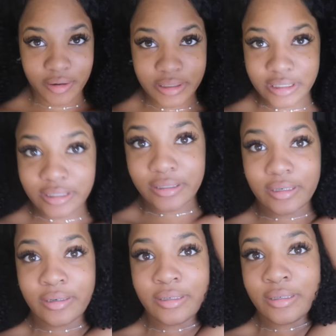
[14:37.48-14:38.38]
Alright, y'all,
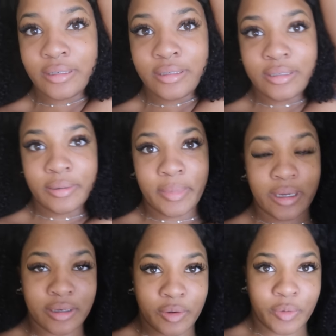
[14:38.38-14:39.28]
all done. Did my
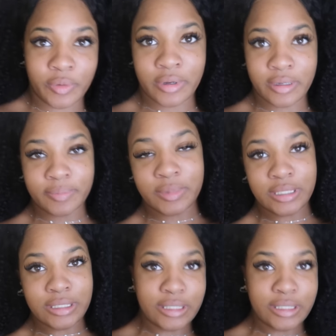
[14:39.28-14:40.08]
underarms.